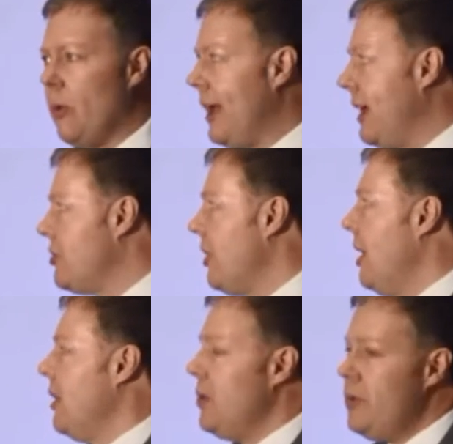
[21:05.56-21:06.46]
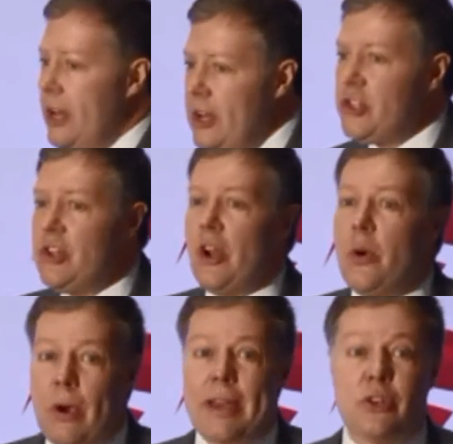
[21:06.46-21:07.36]
away is you need to know
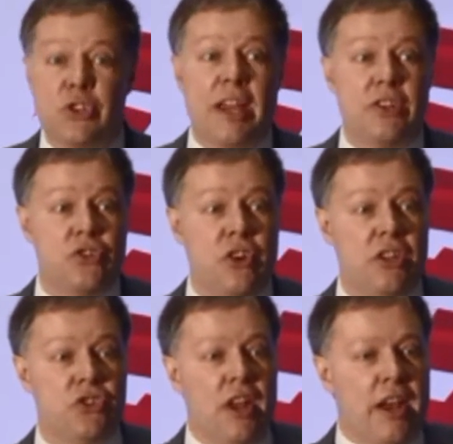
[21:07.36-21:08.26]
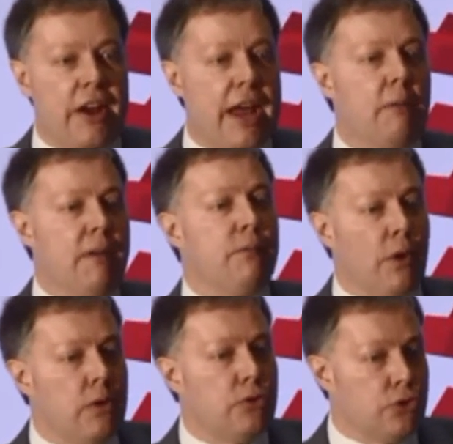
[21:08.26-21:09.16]
where the data is and how it
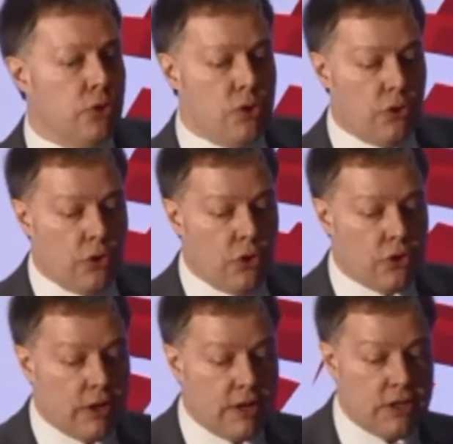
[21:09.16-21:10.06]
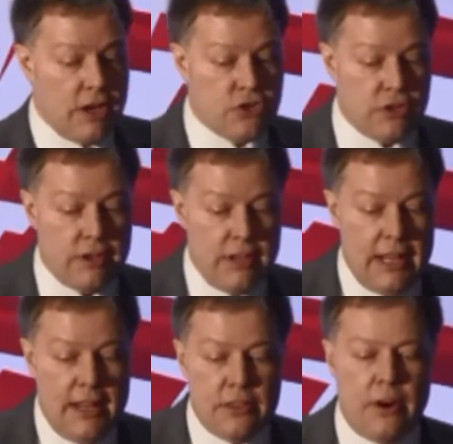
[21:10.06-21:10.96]
flows through your organization.
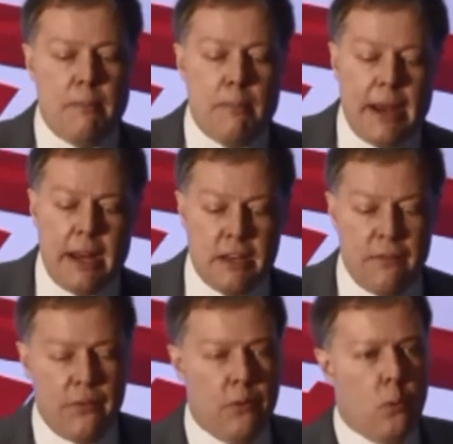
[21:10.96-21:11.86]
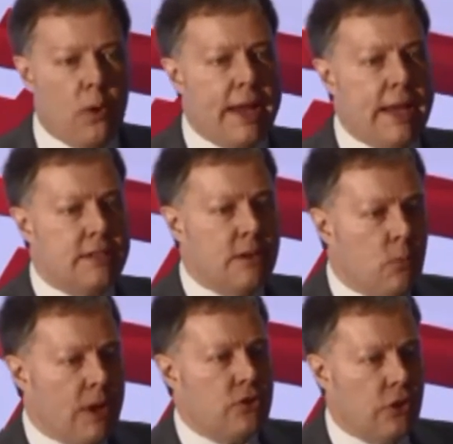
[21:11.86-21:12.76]
There are many different ways in
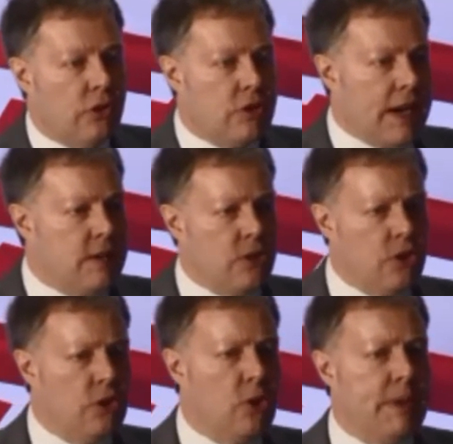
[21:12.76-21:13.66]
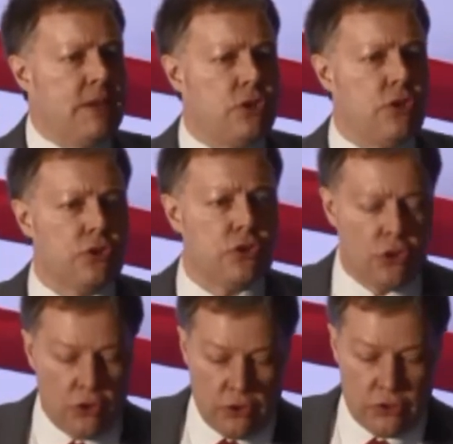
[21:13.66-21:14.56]
which data can come into your
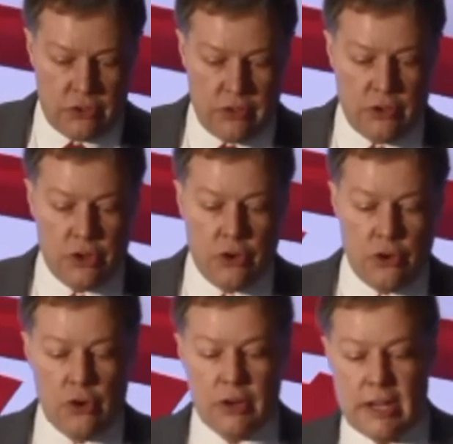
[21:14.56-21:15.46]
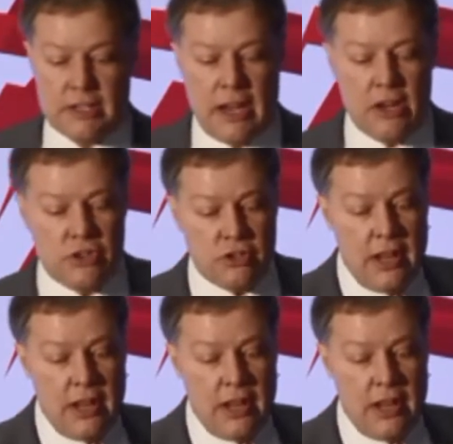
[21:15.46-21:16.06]
stores or your organization.